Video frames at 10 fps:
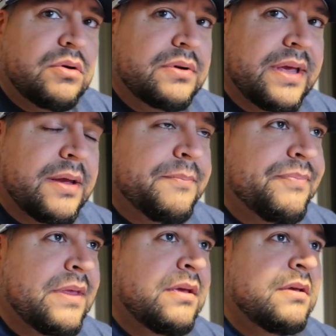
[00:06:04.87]
whole game?
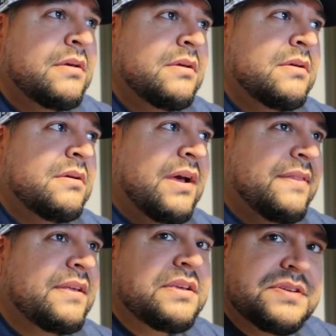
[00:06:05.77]
I
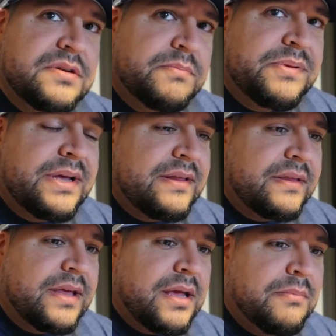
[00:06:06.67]
think he should play
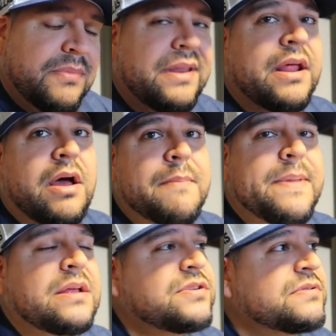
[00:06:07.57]
the game. Now, I'm
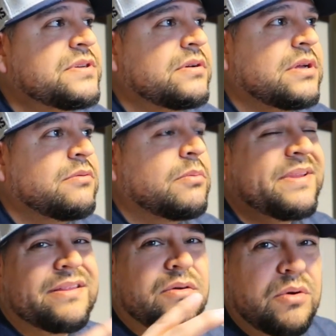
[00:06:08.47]
not so sure he will
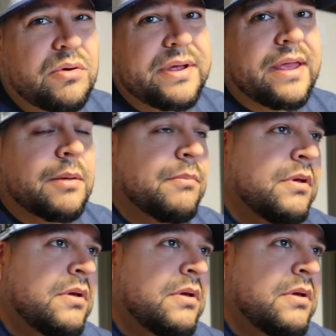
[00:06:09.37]
play the whole game.